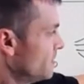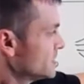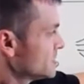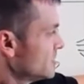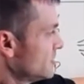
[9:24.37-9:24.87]

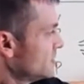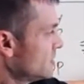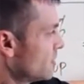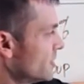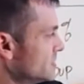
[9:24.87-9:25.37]
This
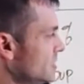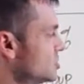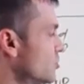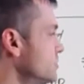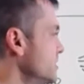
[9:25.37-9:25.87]
targets
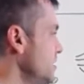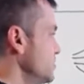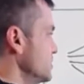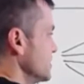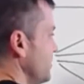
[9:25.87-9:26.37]
insurance
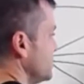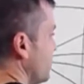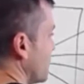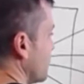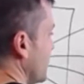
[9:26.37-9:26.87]
agents.
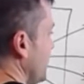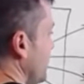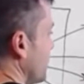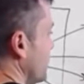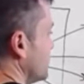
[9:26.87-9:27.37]
This funnel
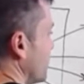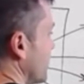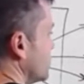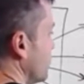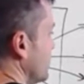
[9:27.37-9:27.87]
right here
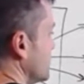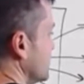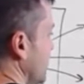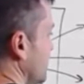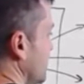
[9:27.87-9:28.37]
targets real
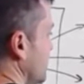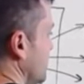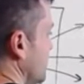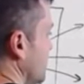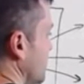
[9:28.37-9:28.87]
estate,
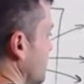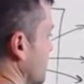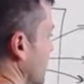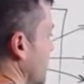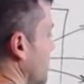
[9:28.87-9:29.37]

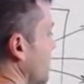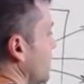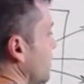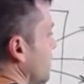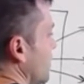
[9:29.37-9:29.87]
okay?
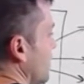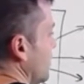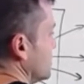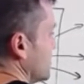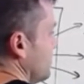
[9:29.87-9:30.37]

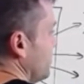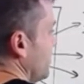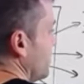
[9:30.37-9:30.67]
Same